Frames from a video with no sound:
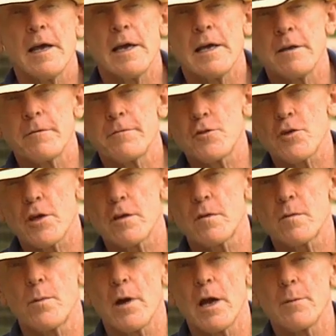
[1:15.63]
and if
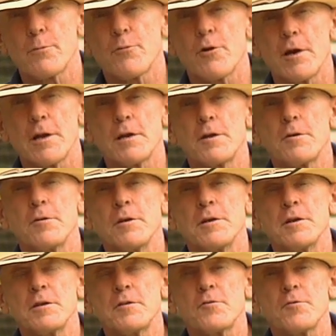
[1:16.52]
chased by a predator
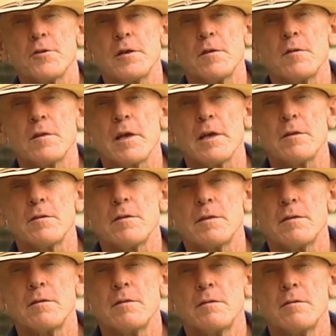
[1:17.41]
in the trees, they
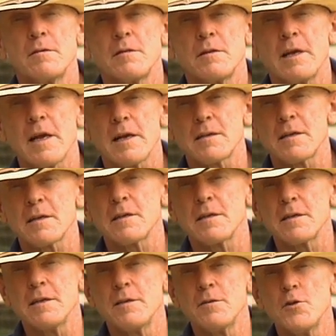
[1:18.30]

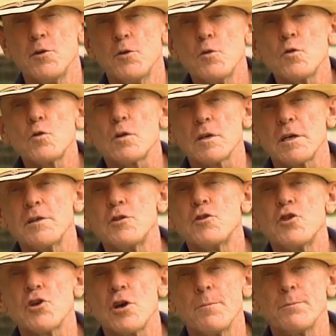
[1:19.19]
technically usually
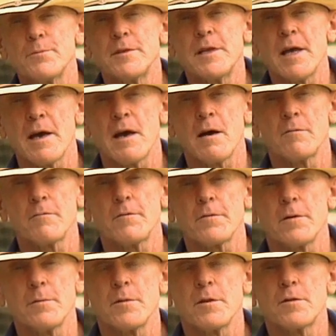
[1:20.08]
jump down
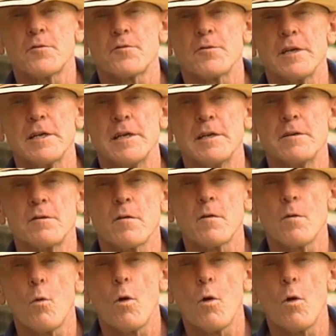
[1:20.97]
from the tree into the